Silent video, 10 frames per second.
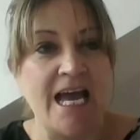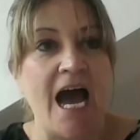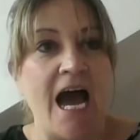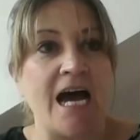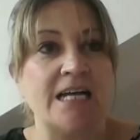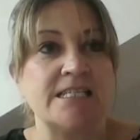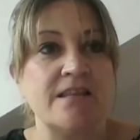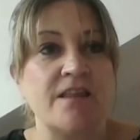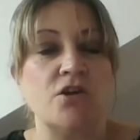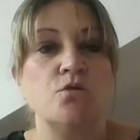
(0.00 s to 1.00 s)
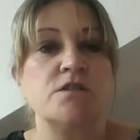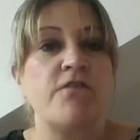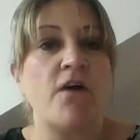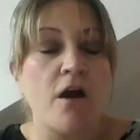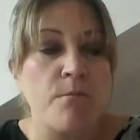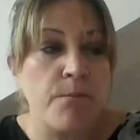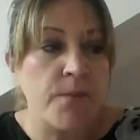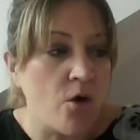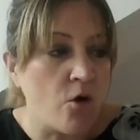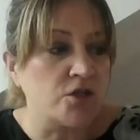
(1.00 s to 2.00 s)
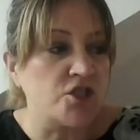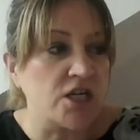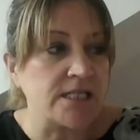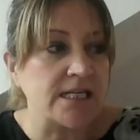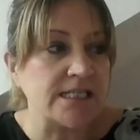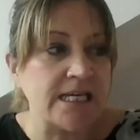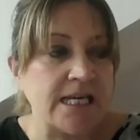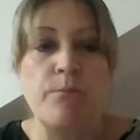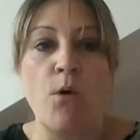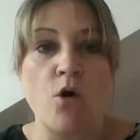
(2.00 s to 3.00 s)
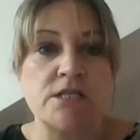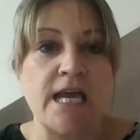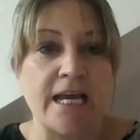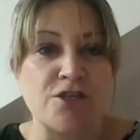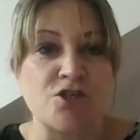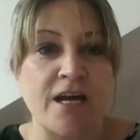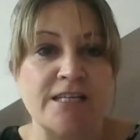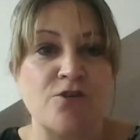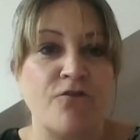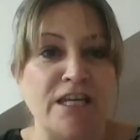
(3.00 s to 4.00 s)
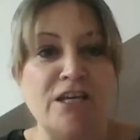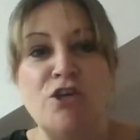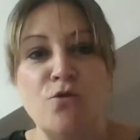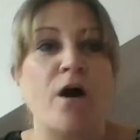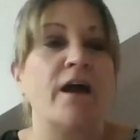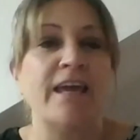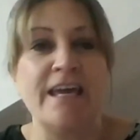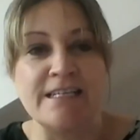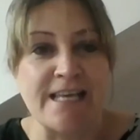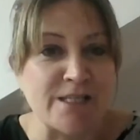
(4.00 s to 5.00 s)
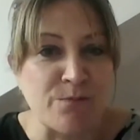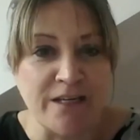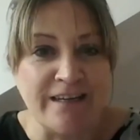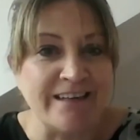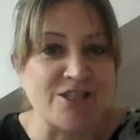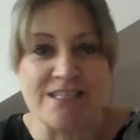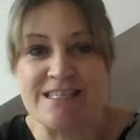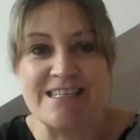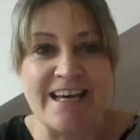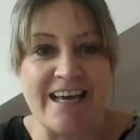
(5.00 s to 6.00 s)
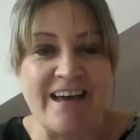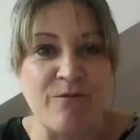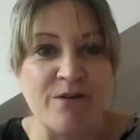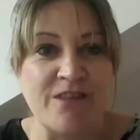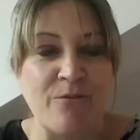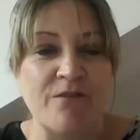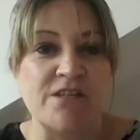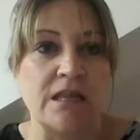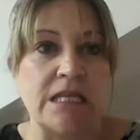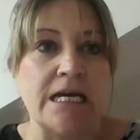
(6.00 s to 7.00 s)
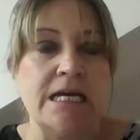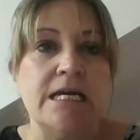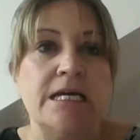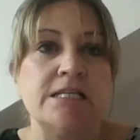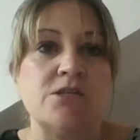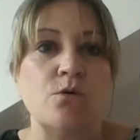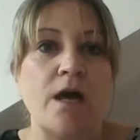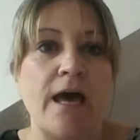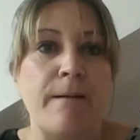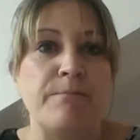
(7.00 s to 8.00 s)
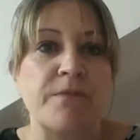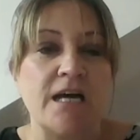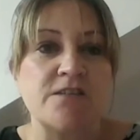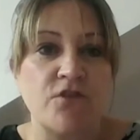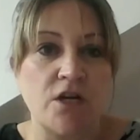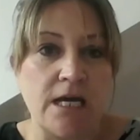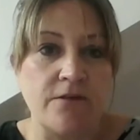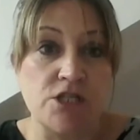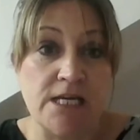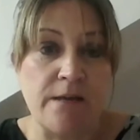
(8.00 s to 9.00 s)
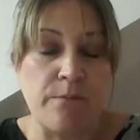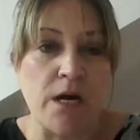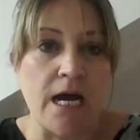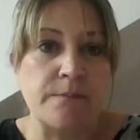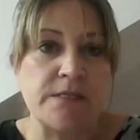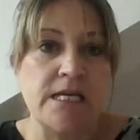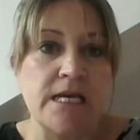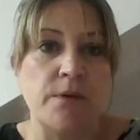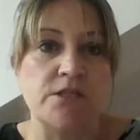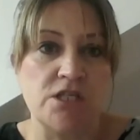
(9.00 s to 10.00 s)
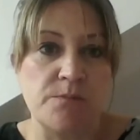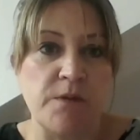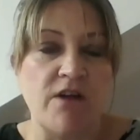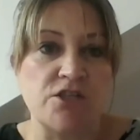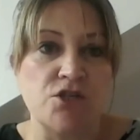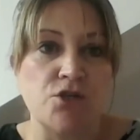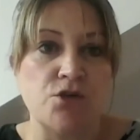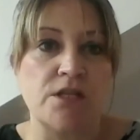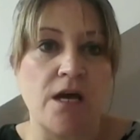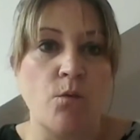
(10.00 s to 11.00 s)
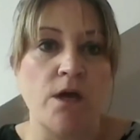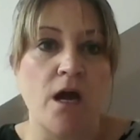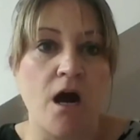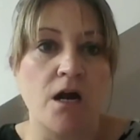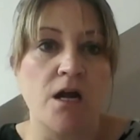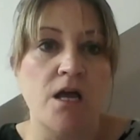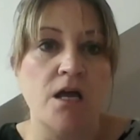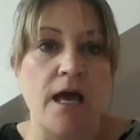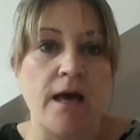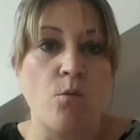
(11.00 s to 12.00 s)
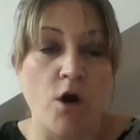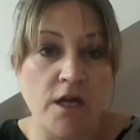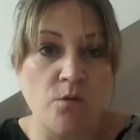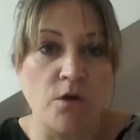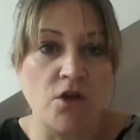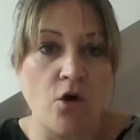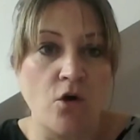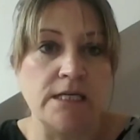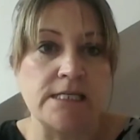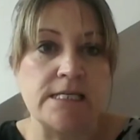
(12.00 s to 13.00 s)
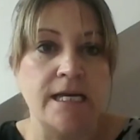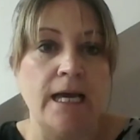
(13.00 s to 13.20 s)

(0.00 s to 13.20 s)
and that it goes far beyond just a tick box exercise of an EQIA assessment and just that we've done that. So that's for another day perhaps, but just be rest assured that we are working with colleagues